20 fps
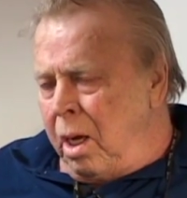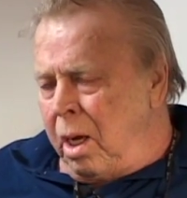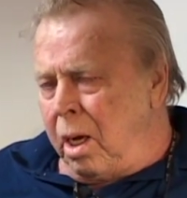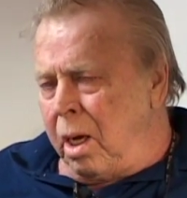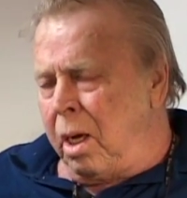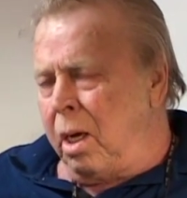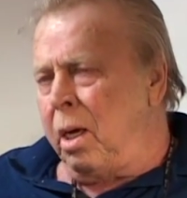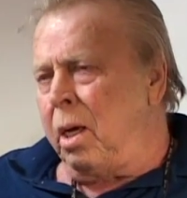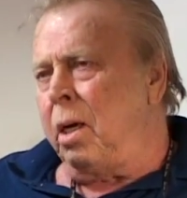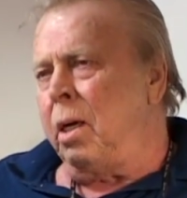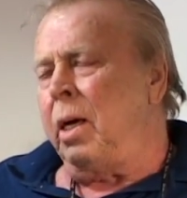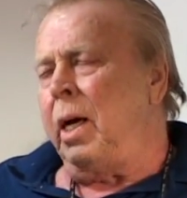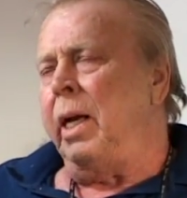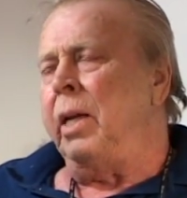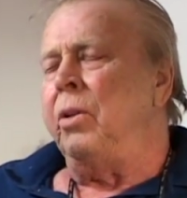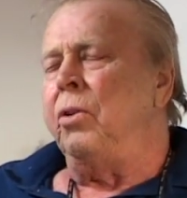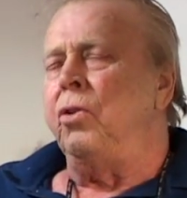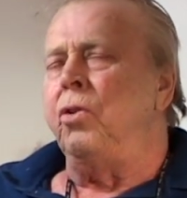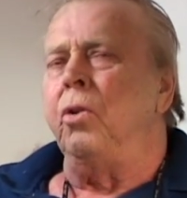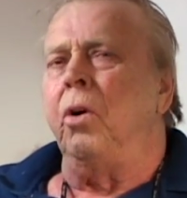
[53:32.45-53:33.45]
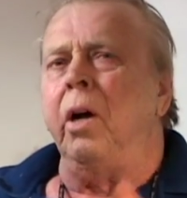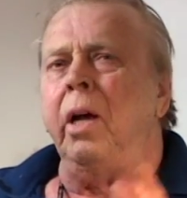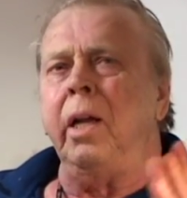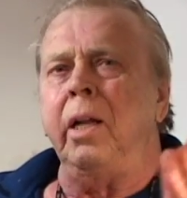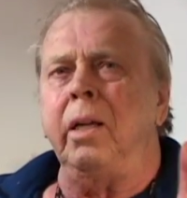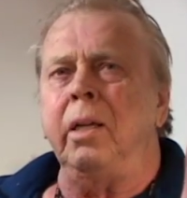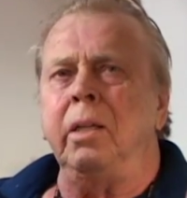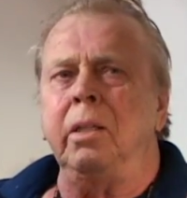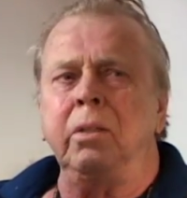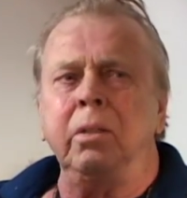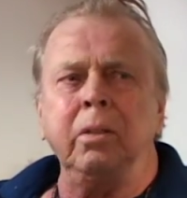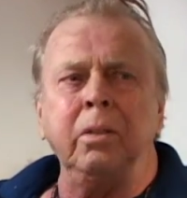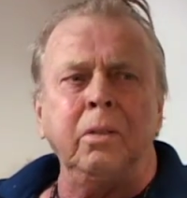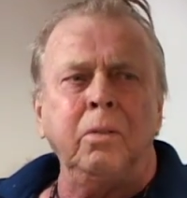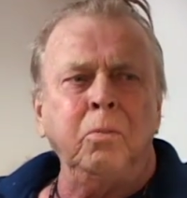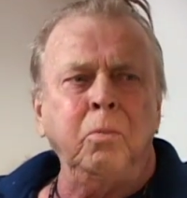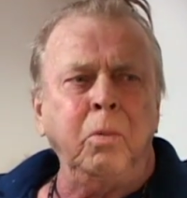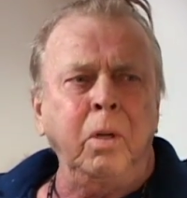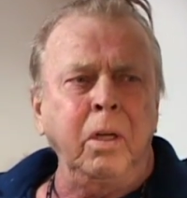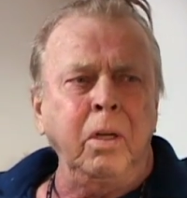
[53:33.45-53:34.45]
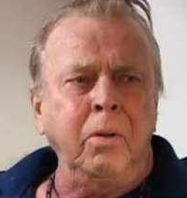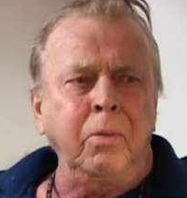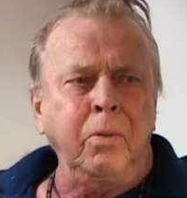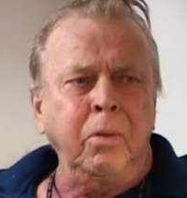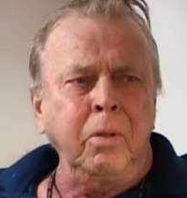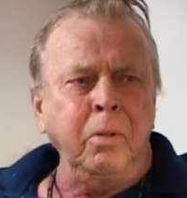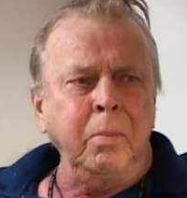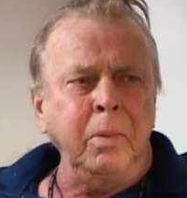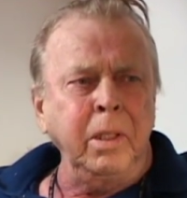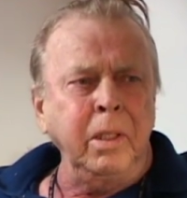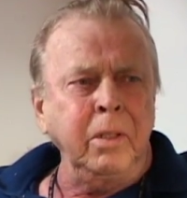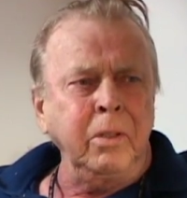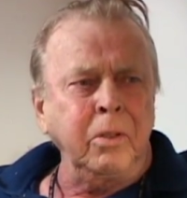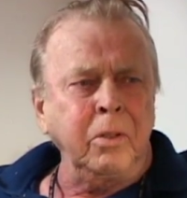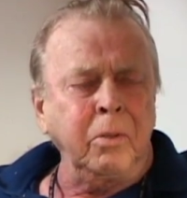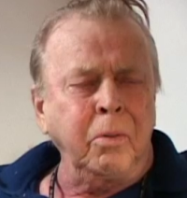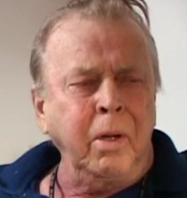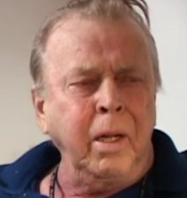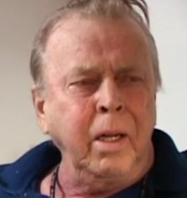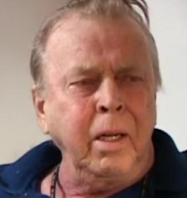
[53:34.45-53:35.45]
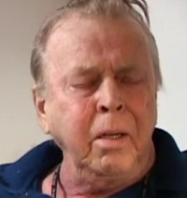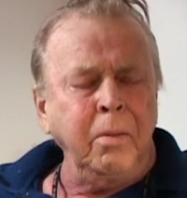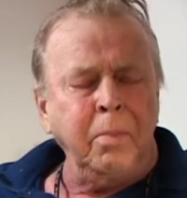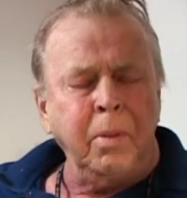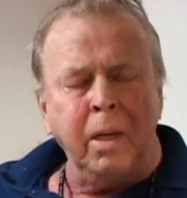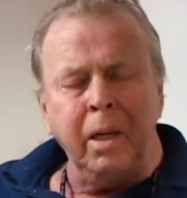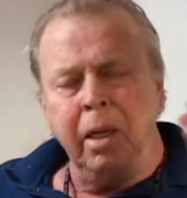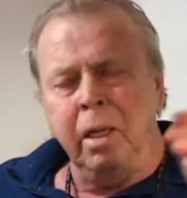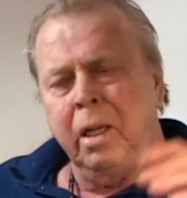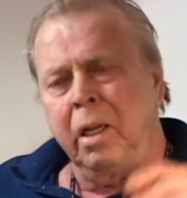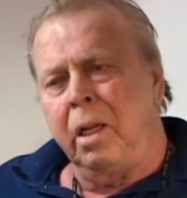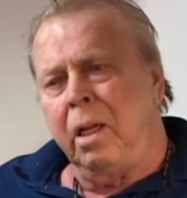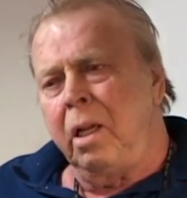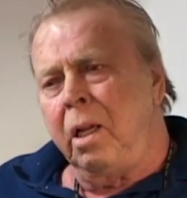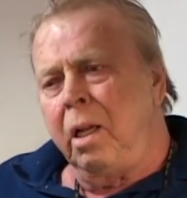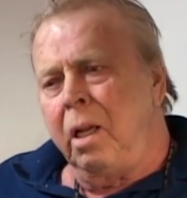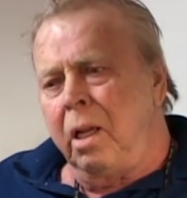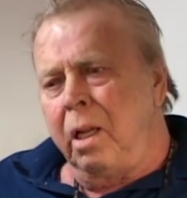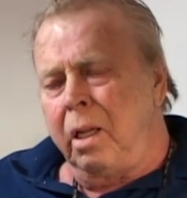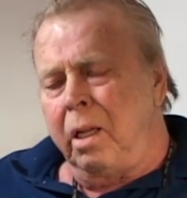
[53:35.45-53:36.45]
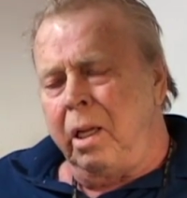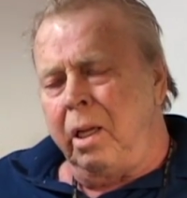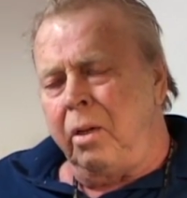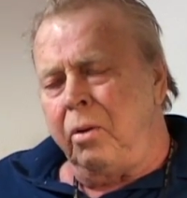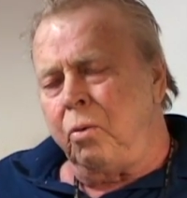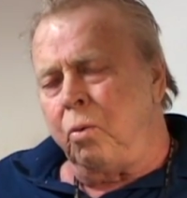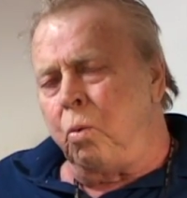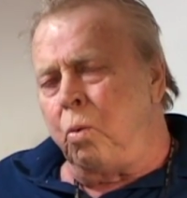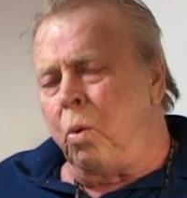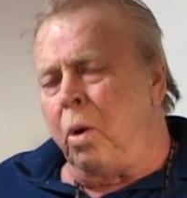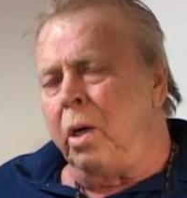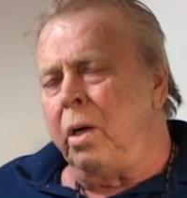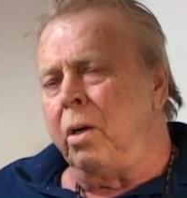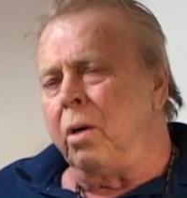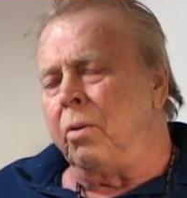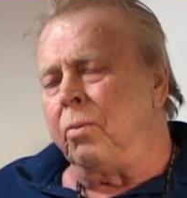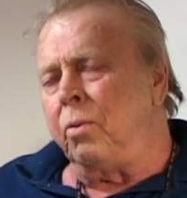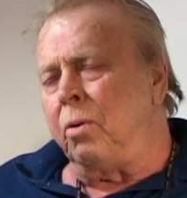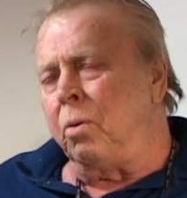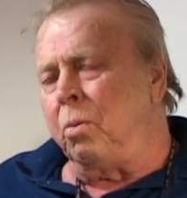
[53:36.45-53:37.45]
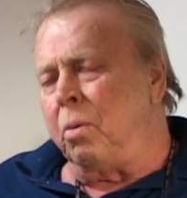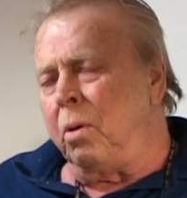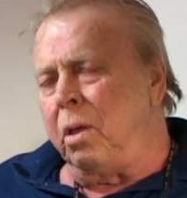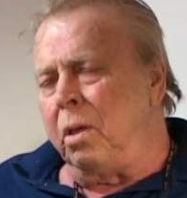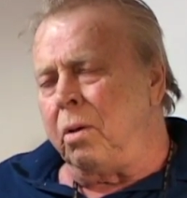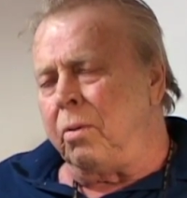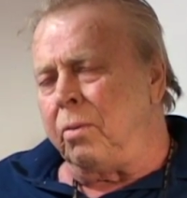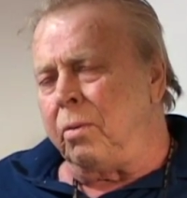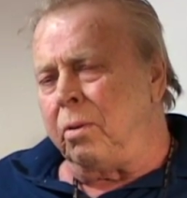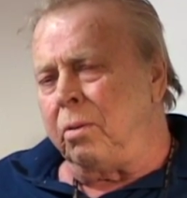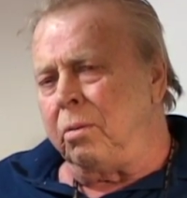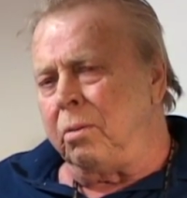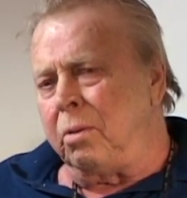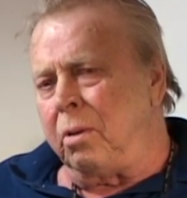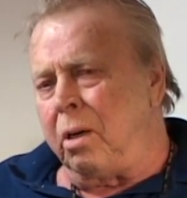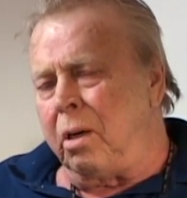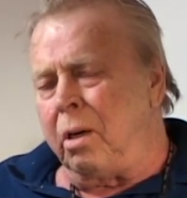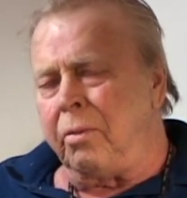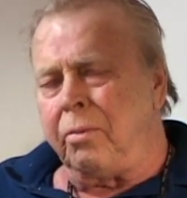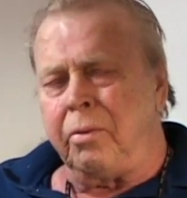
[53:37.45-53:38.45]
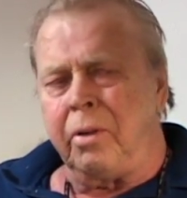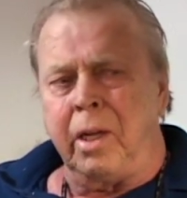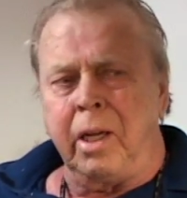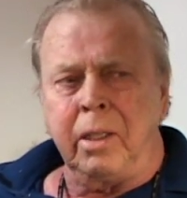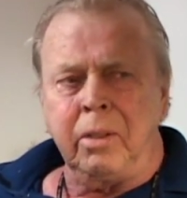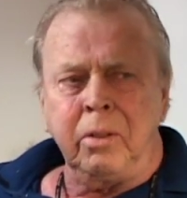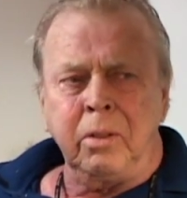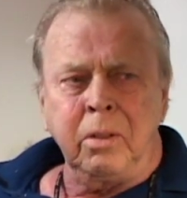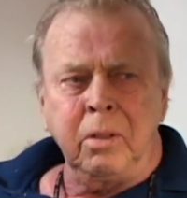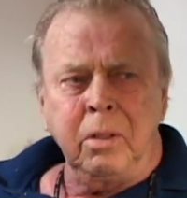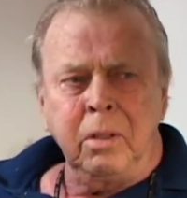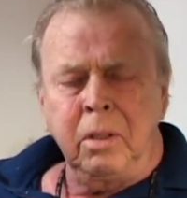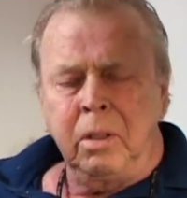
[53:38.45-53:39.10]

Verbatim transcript: Uh, I enjoy it. It's wonderful to be surrounded by these wonderful, wonderful artifacts.